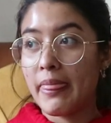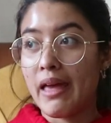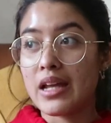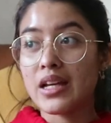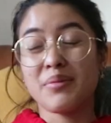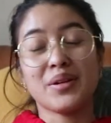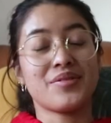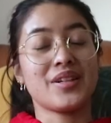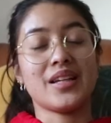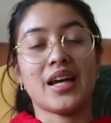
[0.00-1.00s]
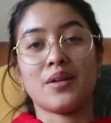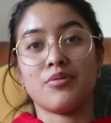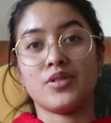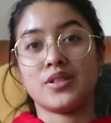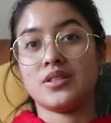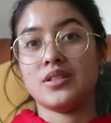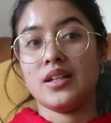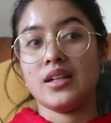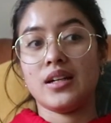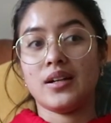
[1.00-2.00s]
it can be really helpful.
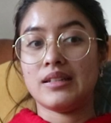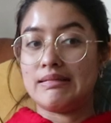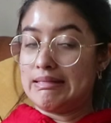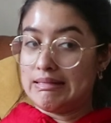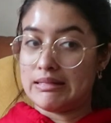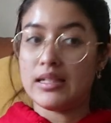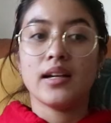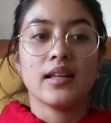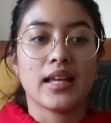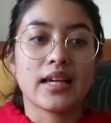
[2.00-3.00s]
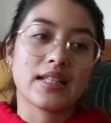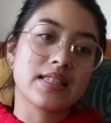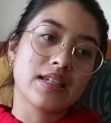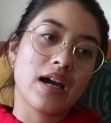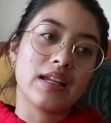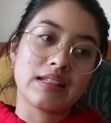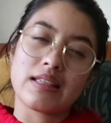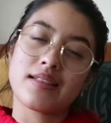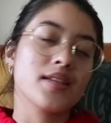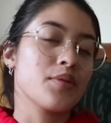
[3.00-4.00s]
Yeah, like it's not as
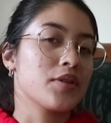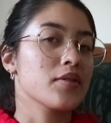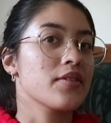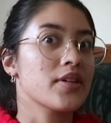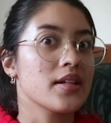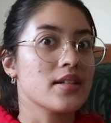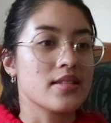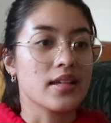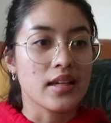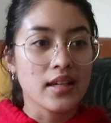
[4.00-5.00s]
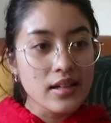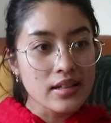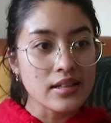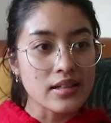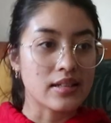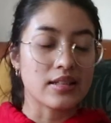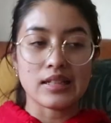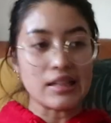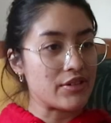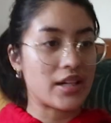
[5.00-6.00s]
easy when you live in a city,
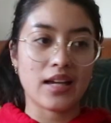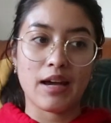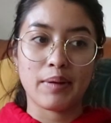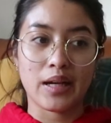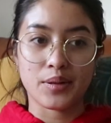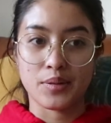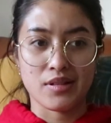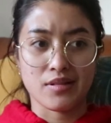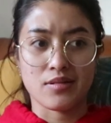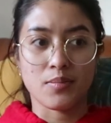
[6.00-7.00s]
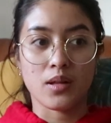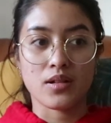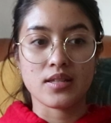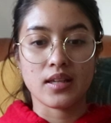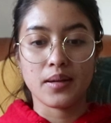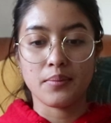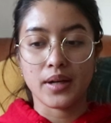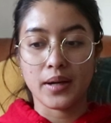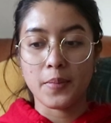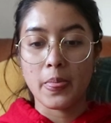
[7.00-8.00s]
even in Nijmegen, which is a smaller city,
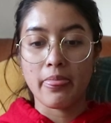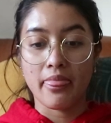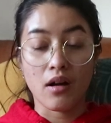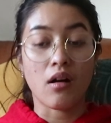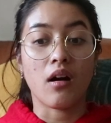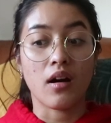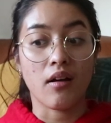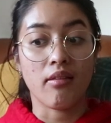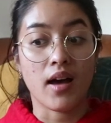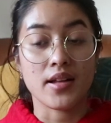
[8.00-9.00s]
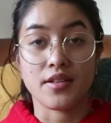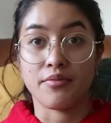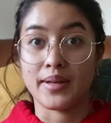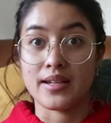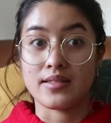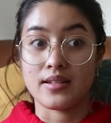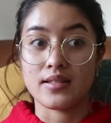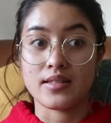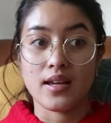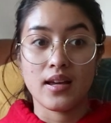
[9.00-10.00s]
but there are lots of
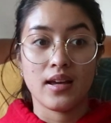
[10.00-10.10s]
places